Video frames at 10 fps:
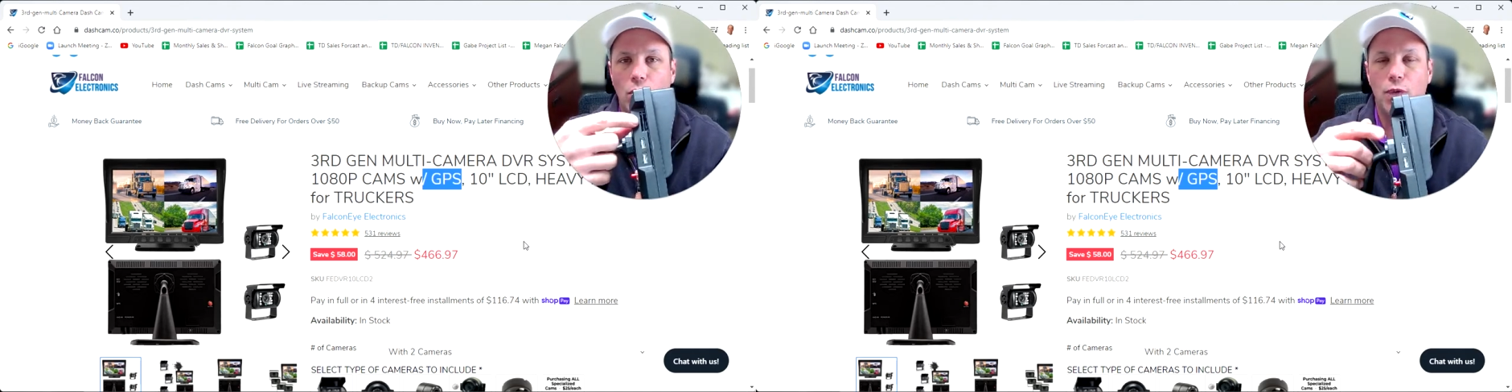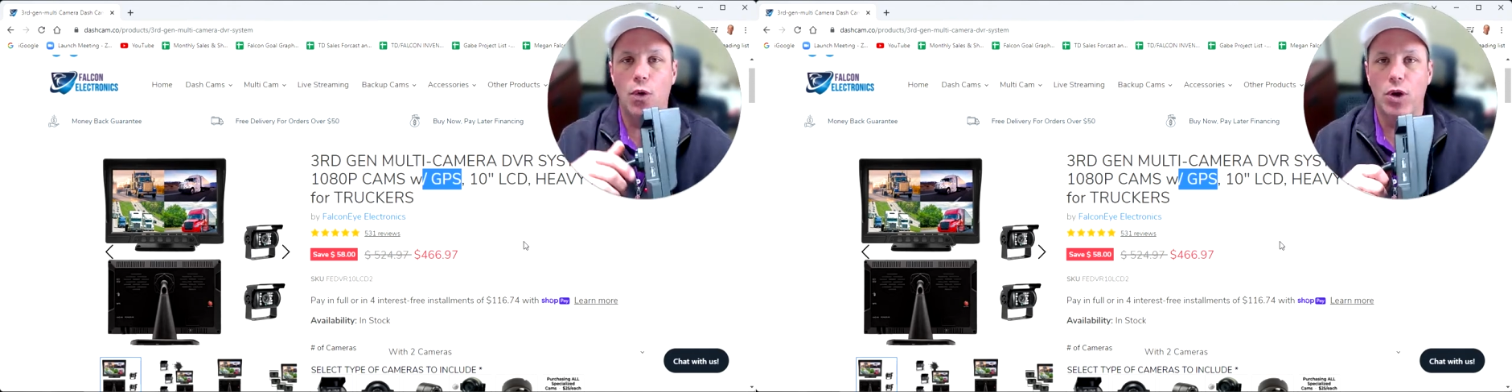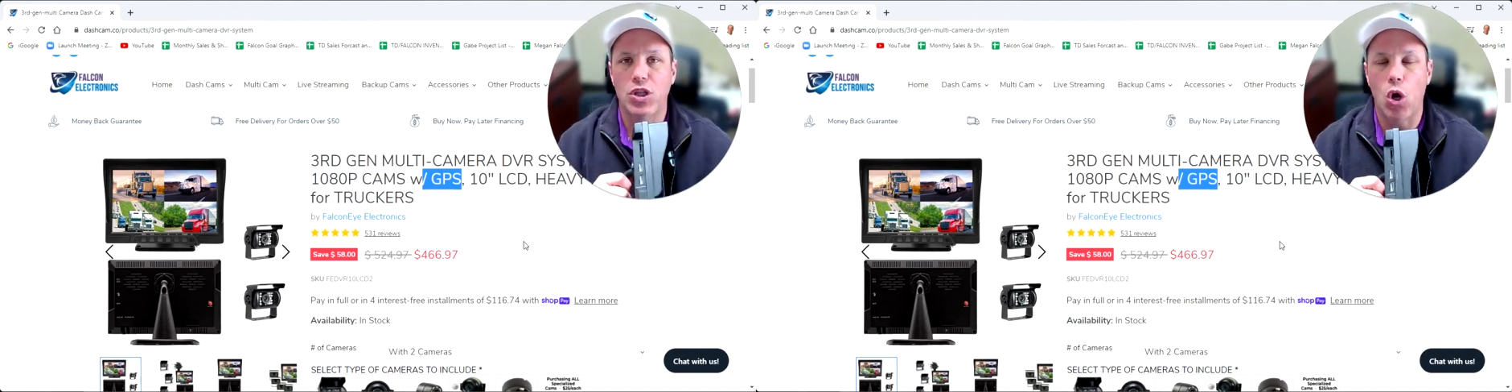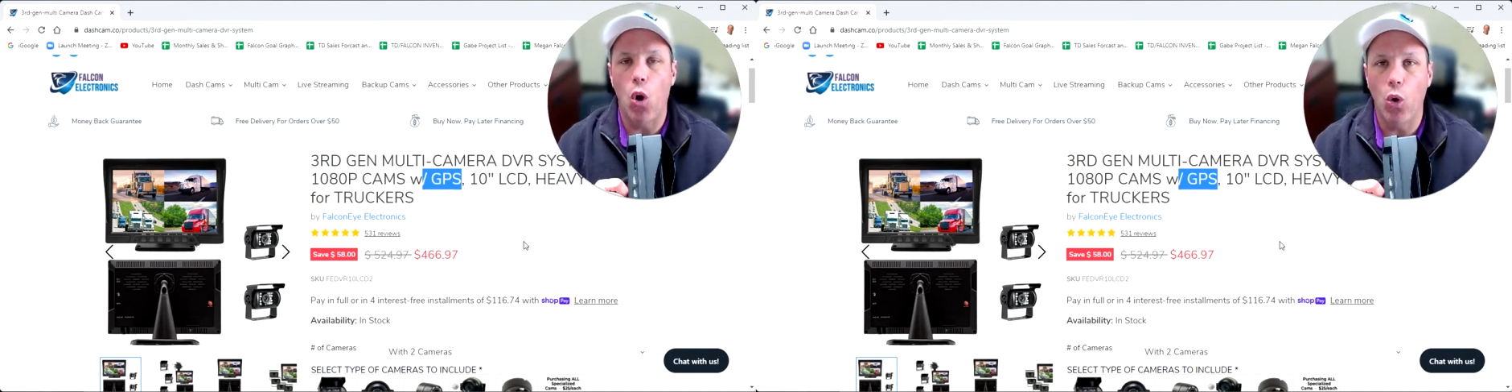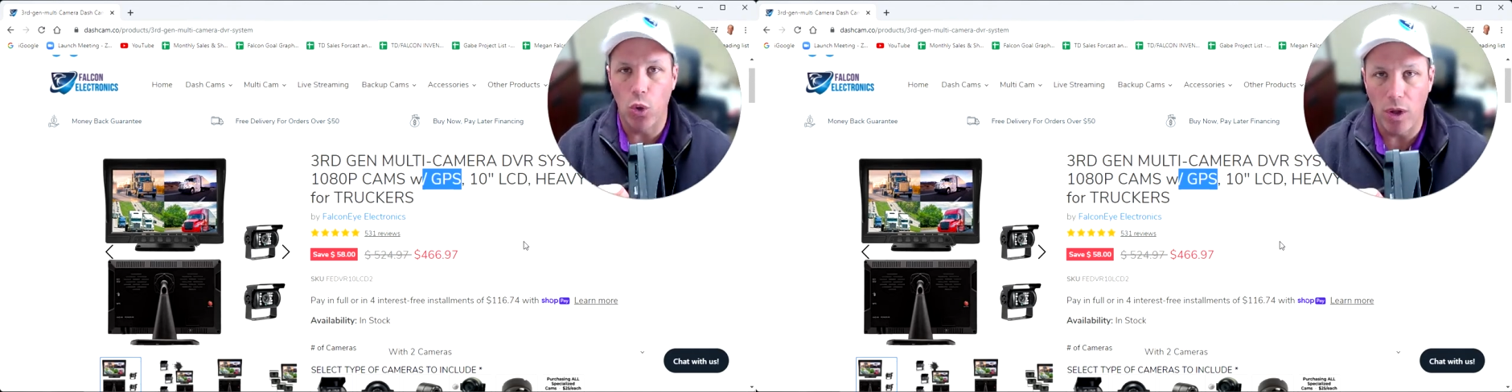for a
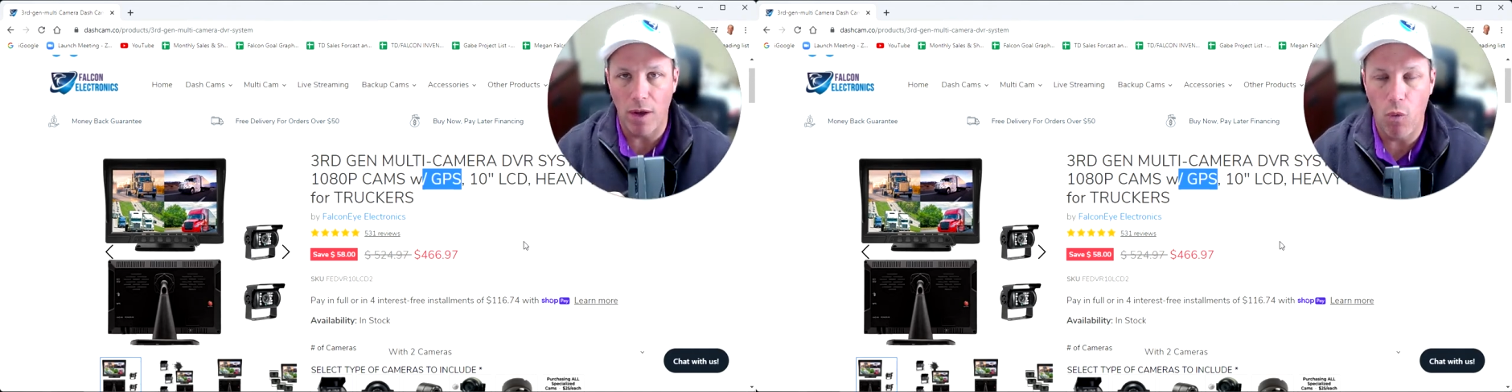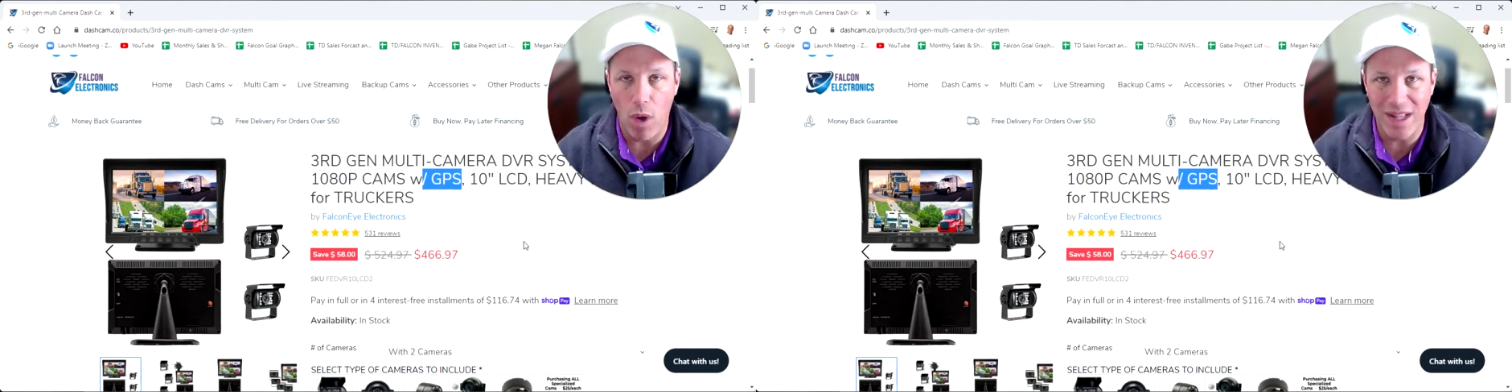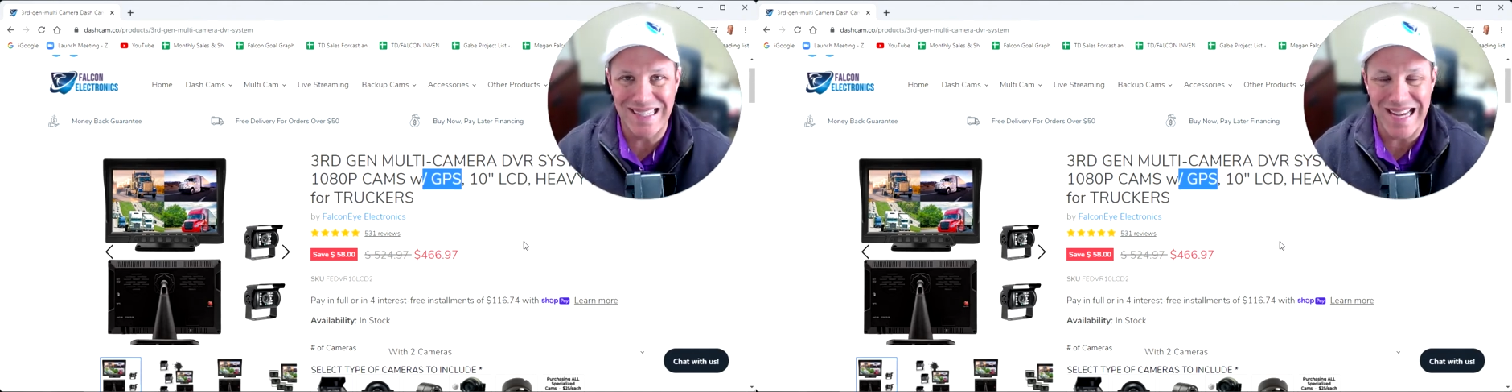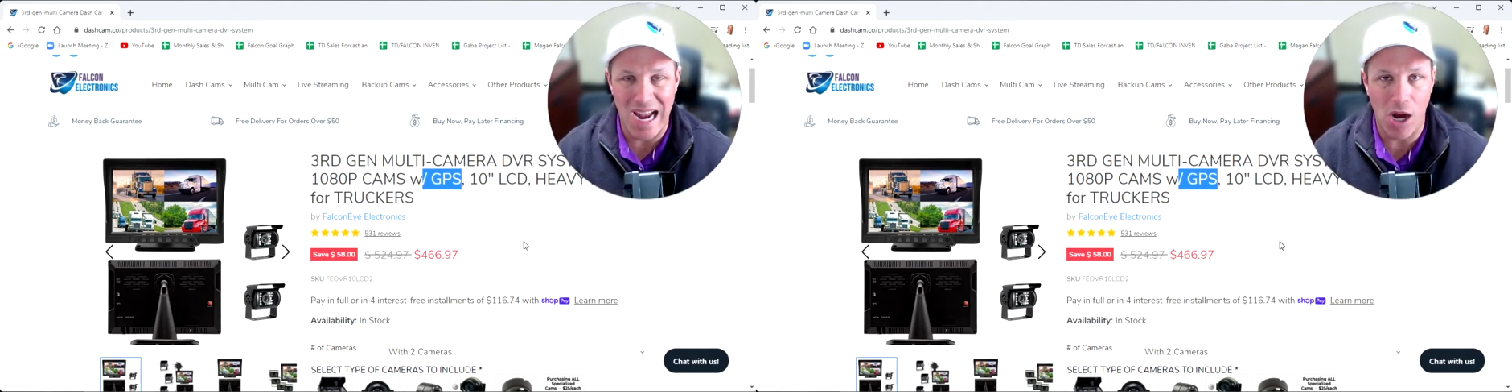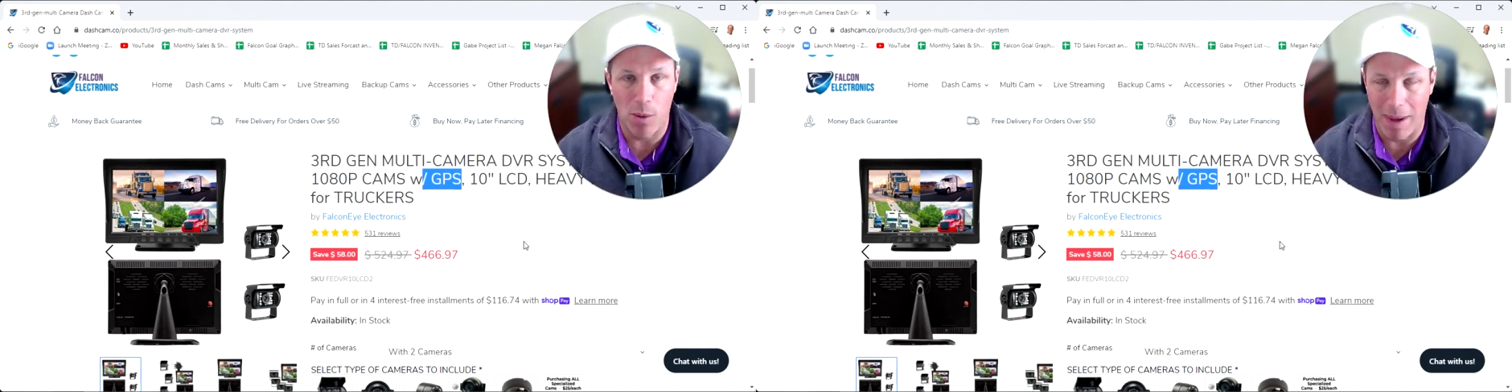total of 1
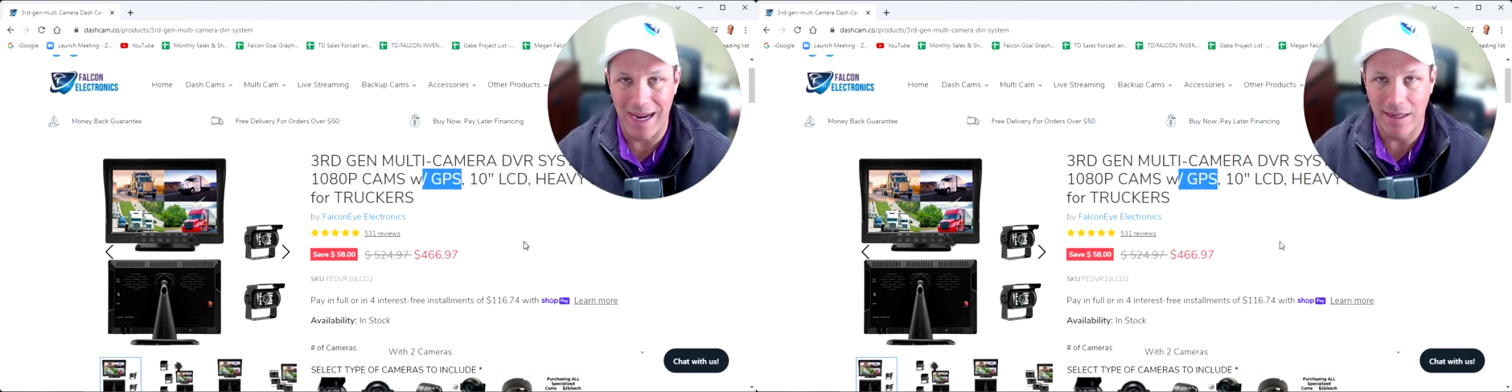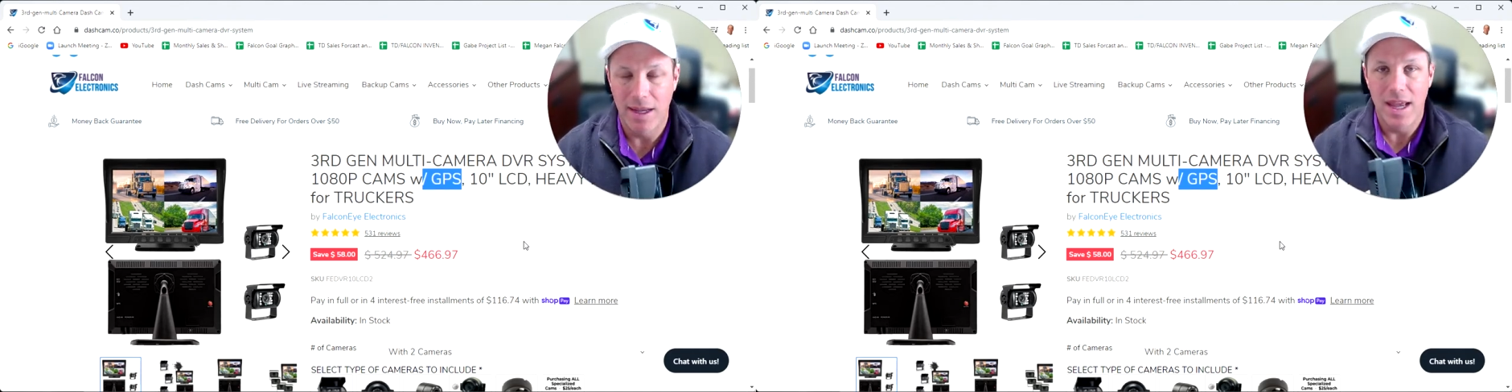terabyte